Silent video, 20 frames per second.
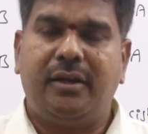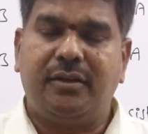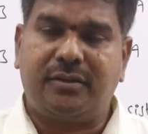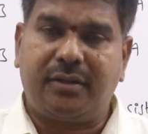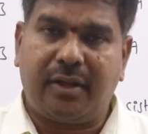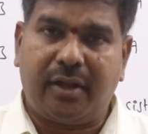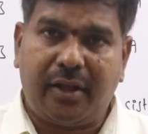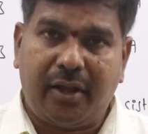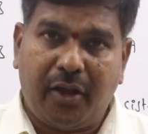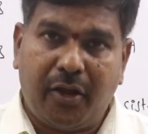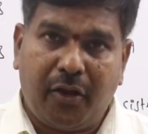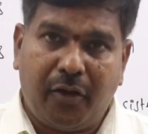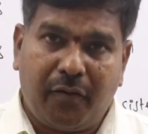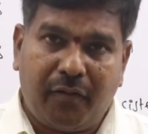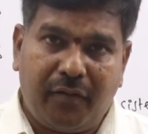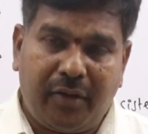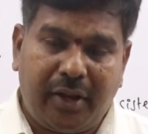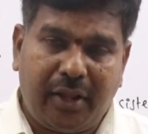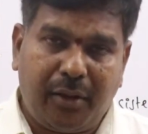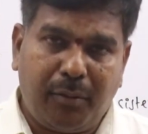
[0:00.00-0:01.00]
It's a
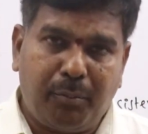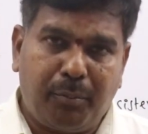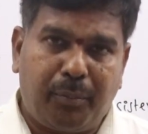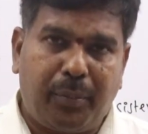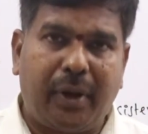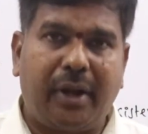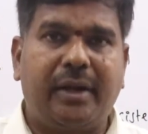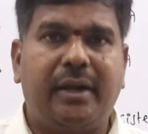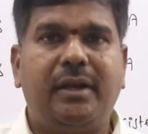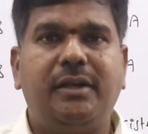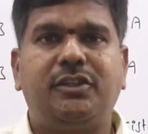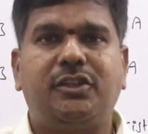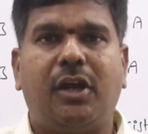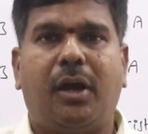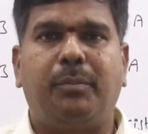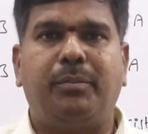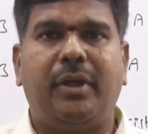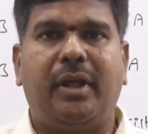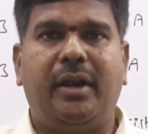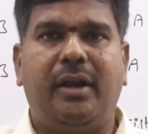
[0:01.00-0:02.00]
very important
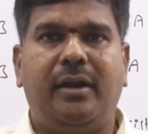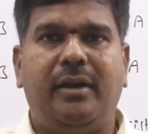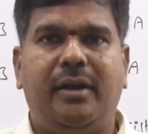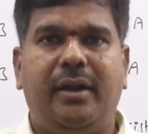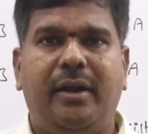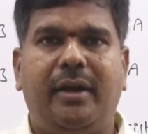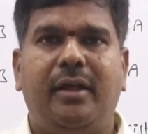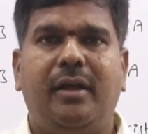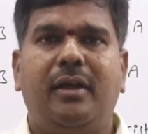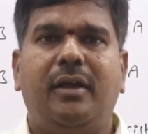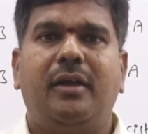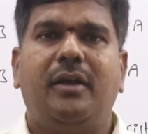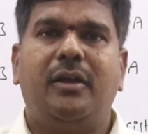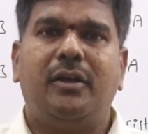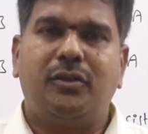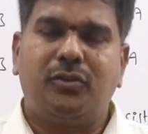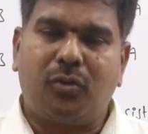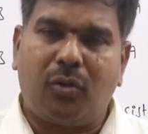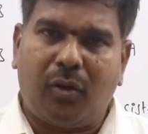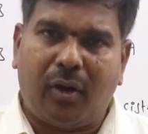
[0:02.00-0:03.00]
chapter indeed.
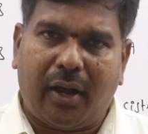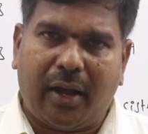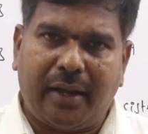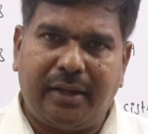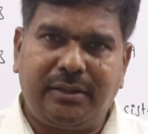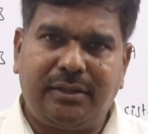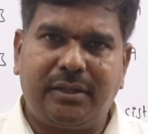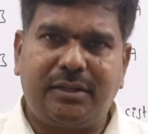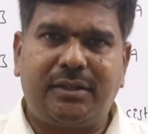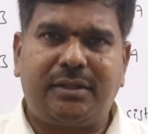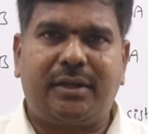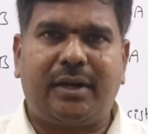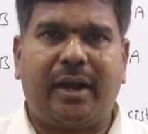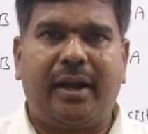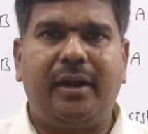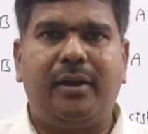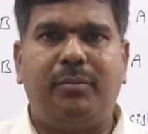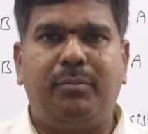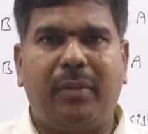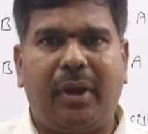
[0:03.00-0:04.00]
So I just
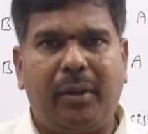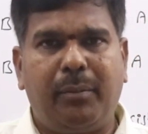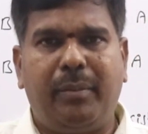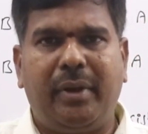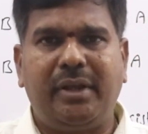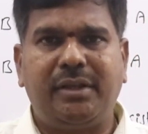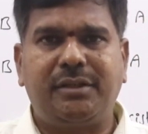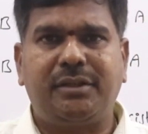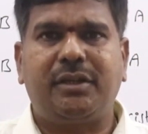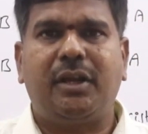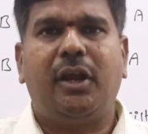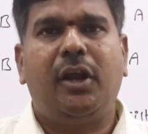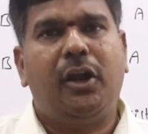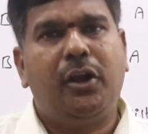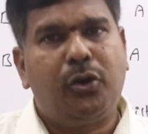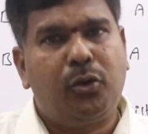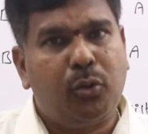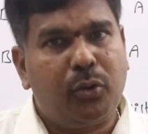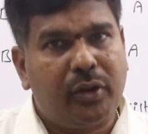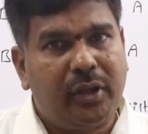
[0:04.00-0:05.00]
tried my best
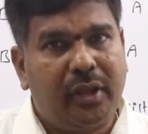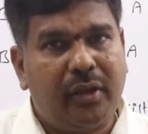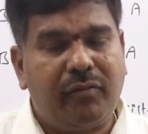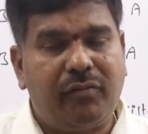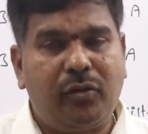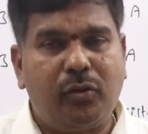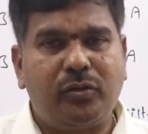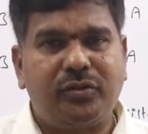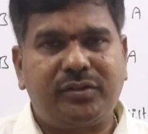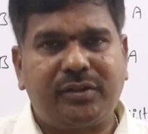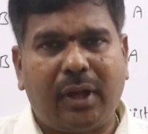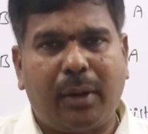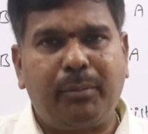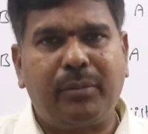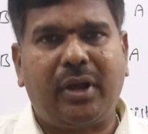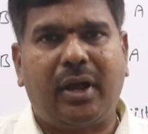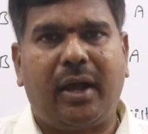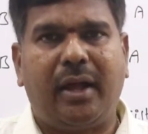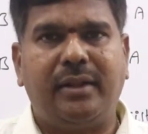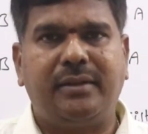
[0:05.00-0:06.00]
to give you
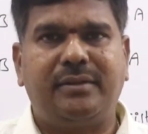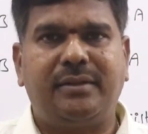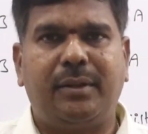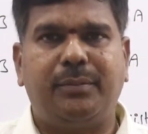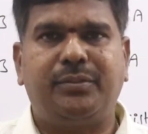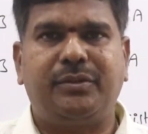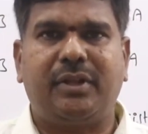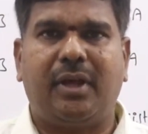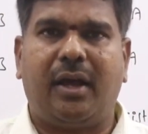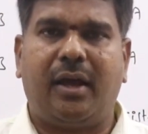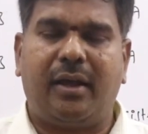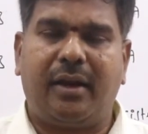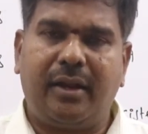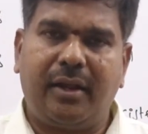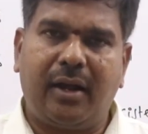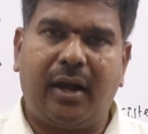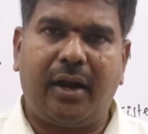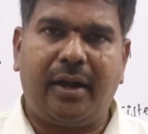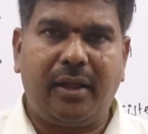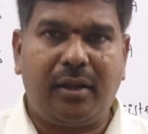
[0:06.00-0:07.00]
some concepts
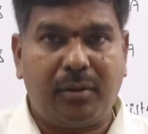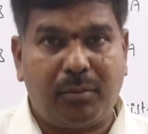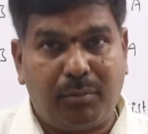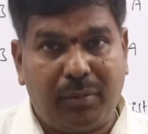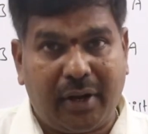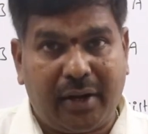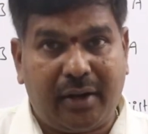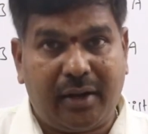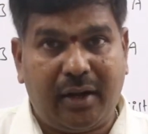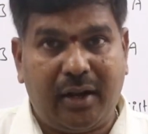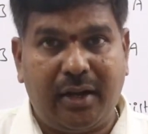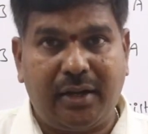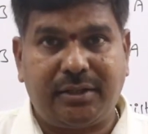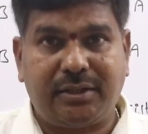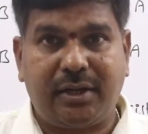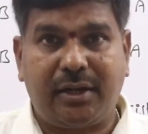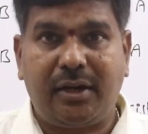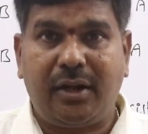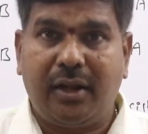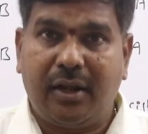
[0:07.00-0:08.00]
regarding blood
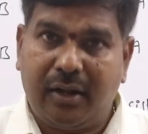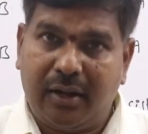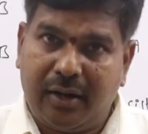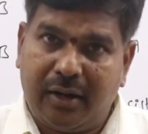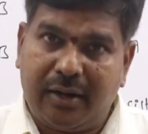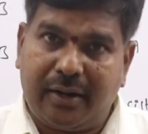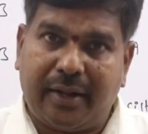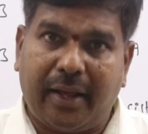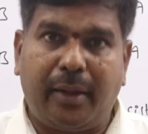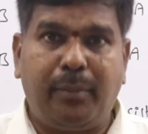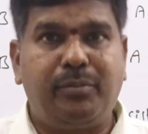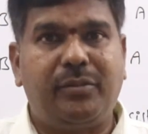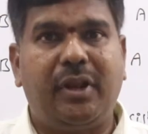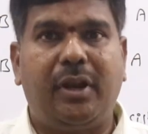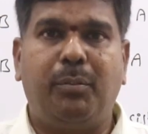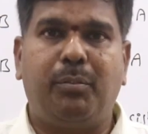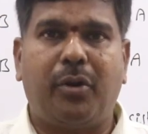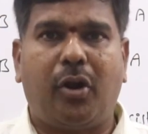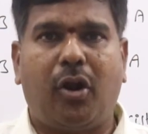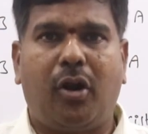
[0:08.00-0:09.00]
relation type
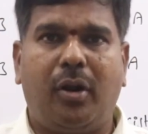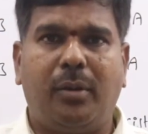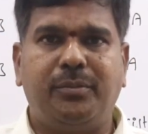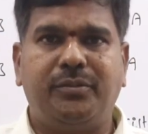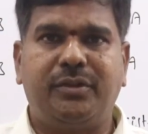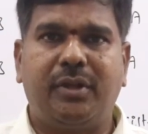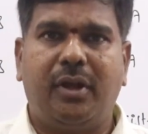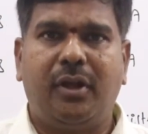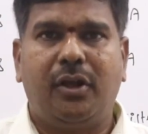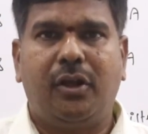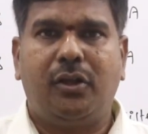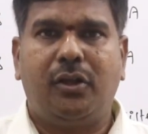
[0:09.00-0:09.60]
3 problems.